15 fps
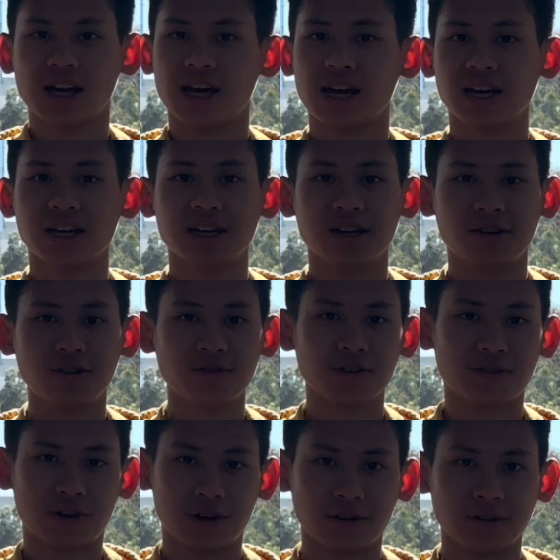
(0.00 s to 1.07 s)
And
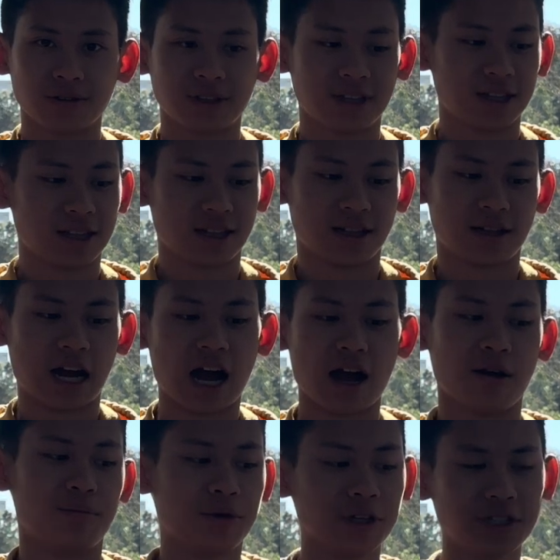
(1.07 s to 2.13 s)
overall, I
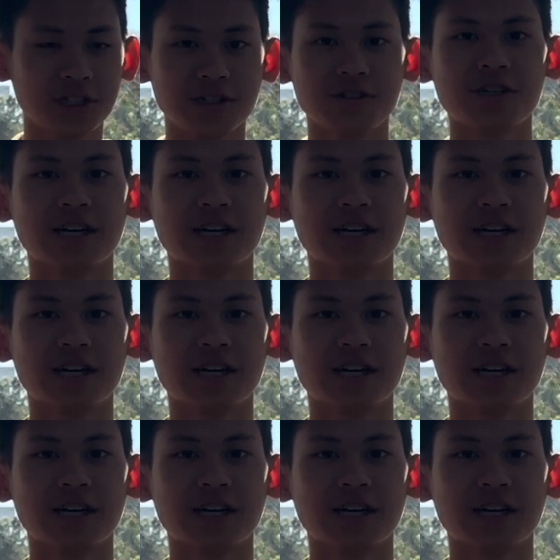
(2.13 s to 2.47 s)
appreciate